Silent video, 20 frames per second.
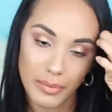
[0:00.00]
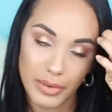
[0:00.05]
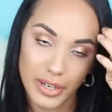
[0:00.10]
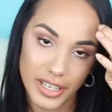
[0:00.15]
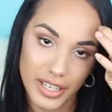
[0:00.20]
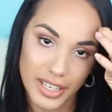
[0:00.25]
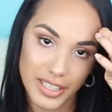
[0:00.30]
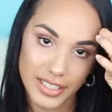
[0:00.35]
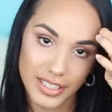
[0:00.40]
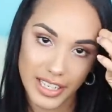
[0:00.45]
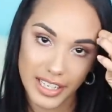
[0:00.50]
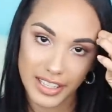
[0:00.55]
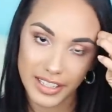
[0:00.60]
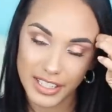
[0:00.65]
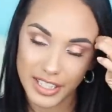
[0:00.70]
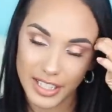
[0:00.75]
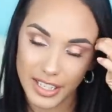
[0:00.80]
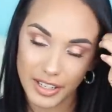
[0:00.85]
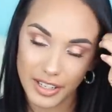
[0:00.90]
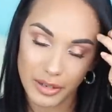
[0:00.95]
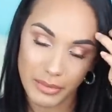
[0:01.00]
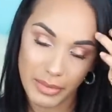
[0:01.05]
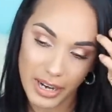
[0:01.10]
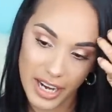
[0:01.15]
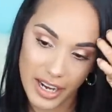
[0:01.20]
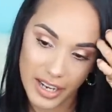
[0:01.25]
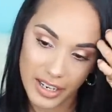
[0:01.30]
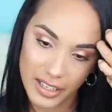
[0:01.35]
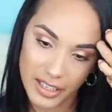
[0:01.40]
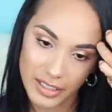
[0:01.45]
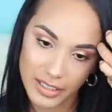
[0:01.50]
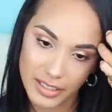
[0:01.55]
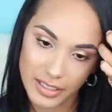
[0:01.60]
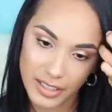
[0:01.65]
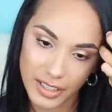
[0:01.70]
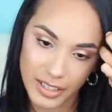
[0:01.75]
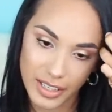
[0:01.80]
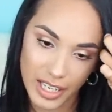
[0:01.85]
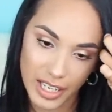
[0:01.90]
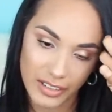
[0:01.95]
put it inside this other bag.
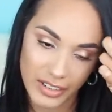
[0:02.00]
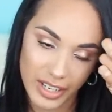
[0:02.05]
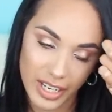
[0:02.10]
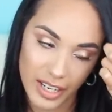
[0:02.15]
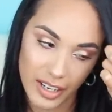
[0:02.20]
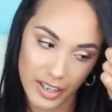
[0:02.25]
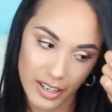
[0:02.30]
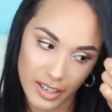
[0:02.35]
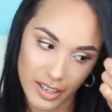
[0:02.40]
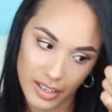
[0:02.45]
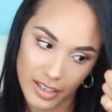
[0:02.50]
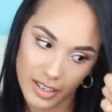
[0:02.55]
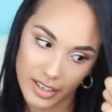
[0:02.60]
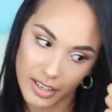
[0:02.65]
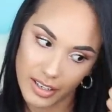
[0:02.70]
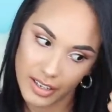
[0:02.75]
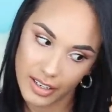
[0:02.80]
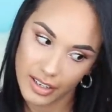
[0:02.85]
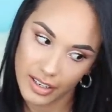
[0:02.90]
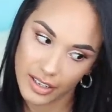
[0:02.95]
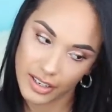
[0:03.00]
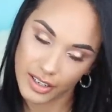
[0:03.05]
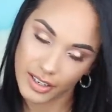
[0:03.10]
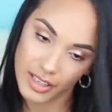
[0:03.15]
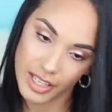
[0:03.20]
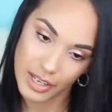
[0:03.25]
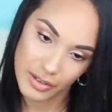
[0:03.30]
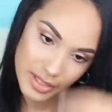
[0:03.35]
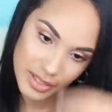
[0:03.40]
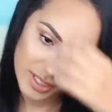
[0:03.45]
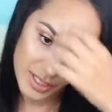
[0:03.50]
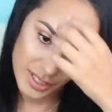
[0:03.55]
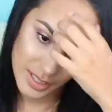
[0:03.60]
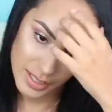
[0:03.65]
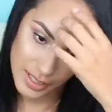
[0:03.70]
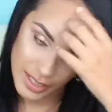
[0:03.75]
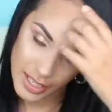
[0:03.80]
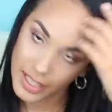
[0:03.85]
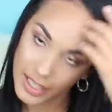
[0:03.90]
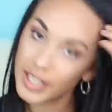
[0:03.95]
Sorry, I have a hair that was
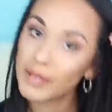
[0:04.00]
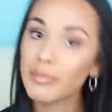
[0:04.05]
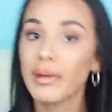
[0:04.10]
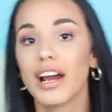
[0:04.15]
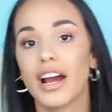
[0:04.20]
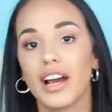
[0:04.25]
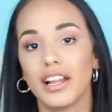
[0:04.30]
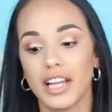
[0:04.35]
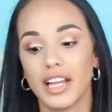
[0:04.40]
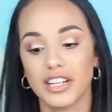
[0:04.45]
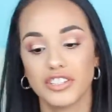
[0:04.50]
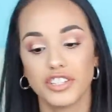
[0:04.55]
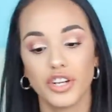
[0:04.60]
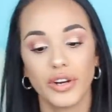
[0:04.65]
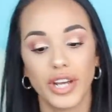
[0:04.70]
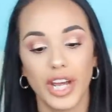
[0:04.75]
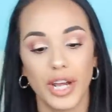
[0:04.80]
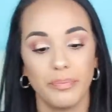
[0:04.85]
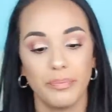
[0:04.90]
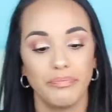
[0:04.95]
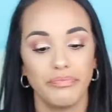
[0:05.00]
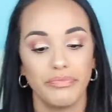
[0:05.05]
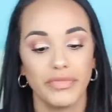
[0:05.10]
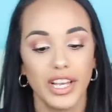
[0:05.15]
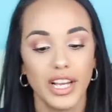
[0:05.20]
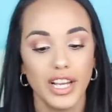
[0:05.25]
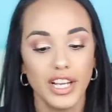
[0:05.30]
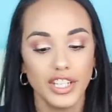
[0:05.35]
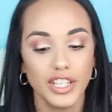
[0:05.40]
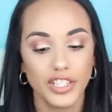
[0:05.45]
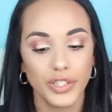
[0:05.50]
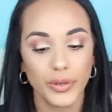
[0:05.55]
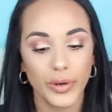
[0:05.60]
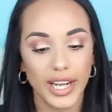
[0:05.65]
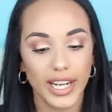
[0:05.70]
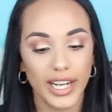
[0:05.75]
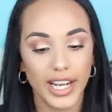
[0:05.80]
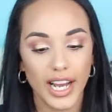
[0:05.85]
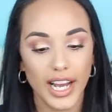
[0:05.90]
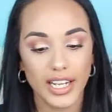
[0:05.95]
stuck in my eyelash. Okay. So
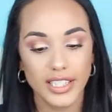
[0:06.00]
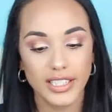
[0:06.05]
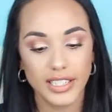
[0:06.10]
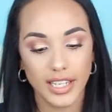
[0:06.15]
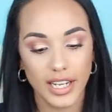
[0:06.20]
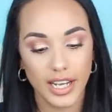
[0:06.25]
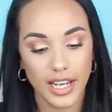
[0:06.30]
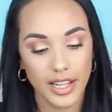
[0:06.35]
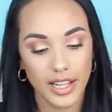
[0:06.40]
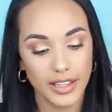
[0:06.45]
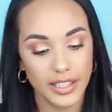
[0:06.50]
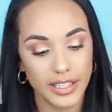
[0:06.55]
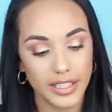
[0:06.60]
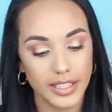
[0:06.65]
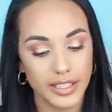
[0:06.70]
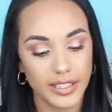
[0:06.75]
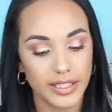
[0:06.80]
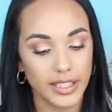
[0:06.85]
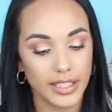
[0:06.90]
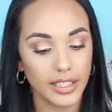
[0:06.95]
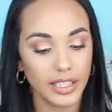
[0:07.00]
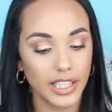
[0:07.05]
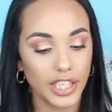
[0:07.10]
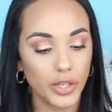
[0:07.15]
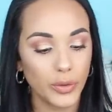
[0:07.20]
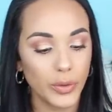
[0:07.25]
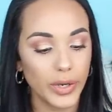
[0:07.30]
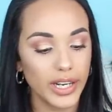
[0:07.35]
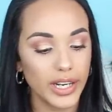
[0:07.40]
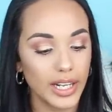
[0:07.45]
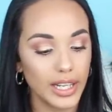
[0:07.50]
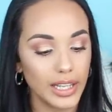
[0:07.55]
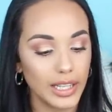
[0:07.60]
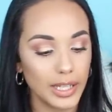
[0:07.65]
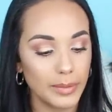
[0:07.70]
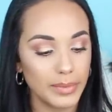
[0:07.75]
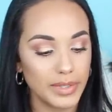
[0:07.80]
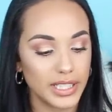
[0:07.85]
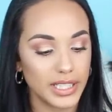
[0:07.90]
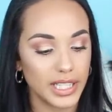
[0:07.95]
I got these liquid
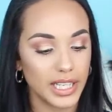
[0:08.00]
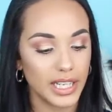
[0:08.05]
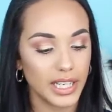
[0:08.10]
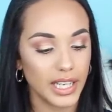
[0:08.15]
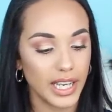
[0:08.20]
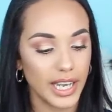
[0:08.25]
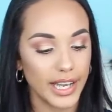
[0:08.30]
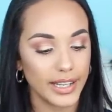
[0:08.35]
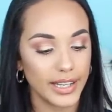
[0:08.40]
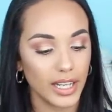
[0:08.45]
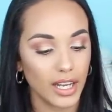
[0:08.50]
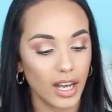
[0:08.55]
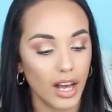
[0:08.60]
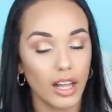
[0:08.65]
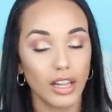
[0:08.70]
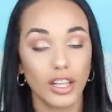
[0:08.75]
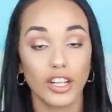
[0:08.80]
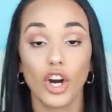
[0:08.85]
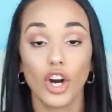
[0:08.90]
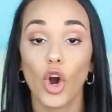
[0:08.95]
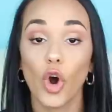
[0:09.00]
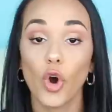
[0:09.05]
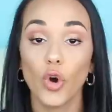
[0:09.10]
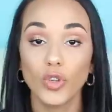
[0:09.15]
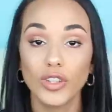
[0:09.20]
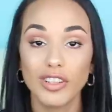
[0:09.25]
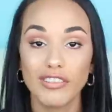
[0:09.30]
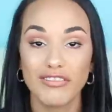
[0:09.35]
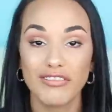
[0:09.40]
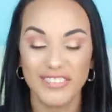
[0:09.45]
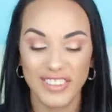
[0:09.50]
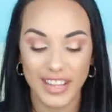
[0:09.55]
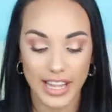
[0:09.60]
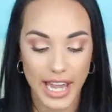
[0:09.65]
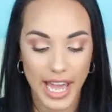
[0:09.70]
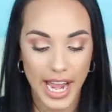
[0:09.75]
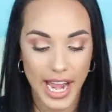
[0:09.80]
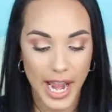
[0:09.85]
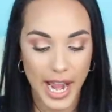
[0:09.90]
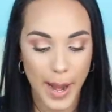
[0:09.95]
lipstick in the color Old
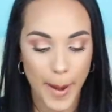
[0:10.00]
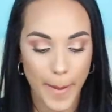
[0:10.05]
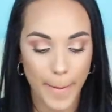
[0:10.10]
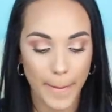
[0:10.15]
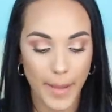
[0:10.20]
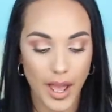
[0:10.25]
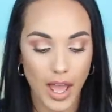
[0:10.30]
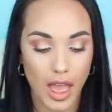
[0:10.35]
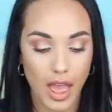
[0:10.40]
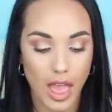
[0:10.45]
Flame,